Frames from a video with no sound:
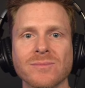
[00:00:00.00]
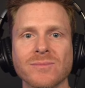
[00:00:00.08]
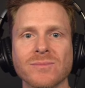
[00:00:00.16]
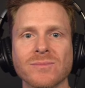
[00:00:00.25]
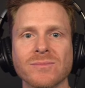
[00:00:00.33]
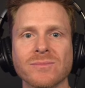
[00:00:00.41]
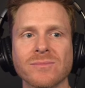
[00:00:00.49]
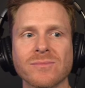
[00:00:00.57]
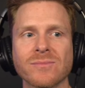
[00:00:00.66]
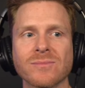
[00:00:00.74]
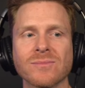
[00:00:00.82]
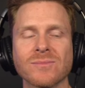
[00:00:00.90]

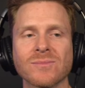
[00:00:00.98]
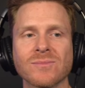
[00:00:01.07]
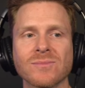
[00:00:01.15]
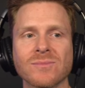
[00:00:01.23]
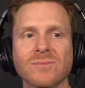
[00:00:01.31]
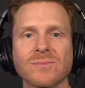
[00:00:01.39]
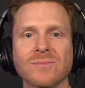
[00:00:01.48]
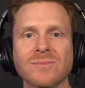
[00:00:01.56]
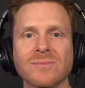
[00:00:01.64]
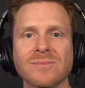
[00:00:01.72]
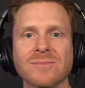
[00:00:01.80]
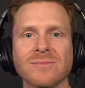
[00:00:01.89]

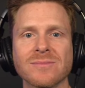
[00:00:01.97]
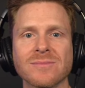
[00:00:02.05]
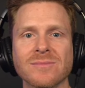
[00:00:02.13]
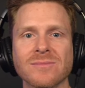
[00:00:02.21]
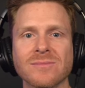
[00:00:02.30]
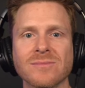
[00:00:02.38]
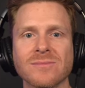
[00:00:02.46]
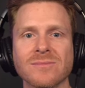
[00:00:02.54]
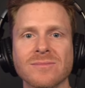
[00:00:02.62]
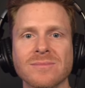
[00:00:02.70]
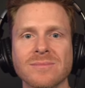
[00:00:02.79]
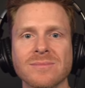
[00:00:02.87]

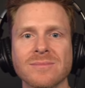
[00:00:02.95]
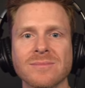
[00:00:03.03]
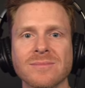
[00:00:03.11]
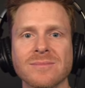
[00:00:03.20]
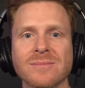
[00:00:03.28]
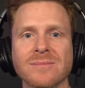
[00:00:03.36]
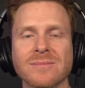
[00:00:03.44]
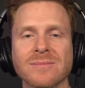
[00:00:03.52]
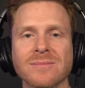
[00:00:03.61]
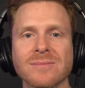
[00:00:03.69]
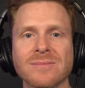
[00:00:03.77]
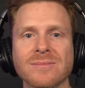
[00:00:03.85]

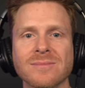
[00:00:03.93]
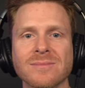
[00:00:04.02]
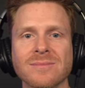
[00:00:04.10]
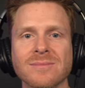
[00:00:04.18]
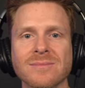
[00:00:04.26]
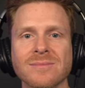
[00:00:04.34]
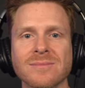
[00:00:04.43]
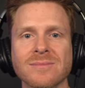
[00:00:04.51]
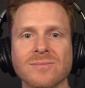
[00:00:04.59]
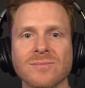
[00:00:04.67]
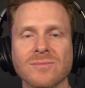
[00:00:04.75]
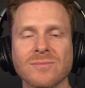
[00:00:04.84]

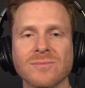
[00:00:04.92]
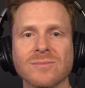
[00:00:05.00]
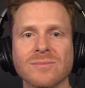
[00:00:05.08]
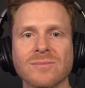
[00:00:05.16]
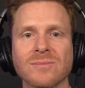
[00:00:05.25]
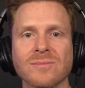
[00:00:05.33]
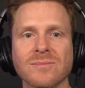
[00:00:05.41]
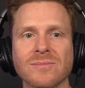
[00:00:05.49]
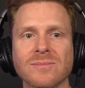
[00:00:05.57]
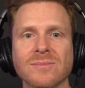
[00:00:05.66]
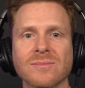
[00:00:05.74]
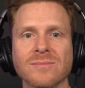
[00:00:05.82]

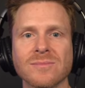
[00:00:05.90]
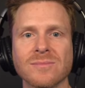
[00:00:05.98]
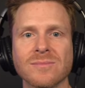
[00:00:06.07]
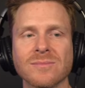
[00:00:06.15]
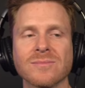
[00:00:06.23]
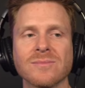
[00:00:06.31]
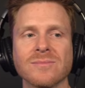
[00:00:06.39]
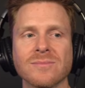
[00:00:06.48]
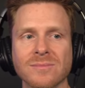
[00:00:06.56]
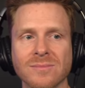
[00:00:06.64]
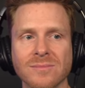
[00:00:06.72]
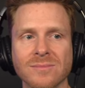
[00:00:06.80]

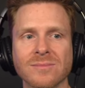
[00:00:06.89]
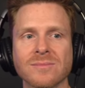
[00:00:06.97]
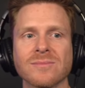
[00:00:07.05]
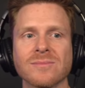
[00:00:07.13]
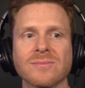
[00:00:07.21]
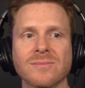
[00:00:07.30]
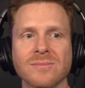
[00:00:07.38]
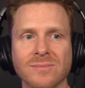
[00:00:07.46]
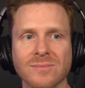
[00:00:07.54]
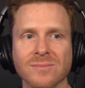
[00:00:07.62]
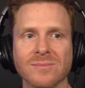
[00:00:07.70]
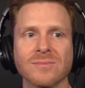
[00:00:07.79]

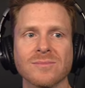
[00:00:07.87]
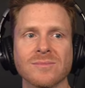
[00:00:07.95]
(silent)